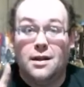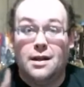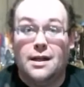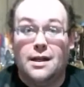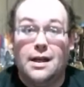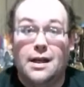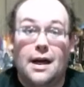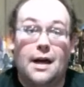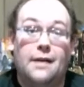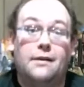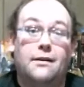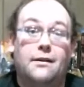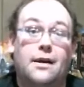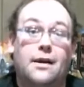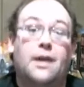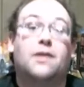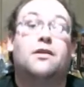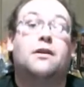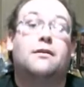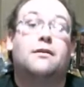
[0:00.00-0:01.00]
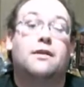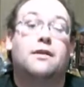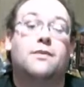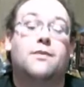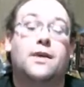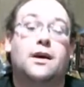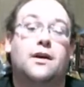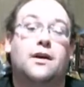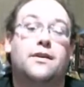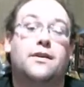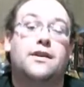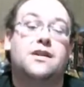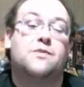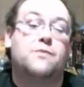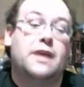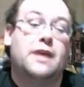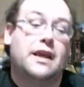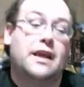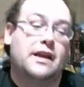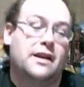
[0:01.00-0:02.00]
not not agree with me on this
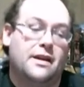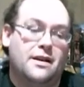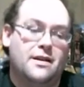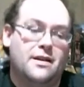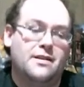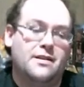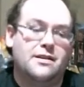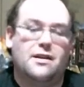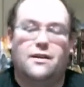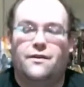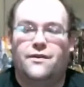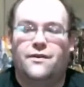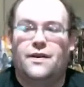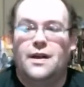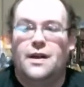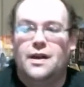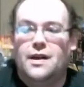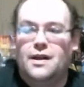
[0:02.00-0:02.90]
because of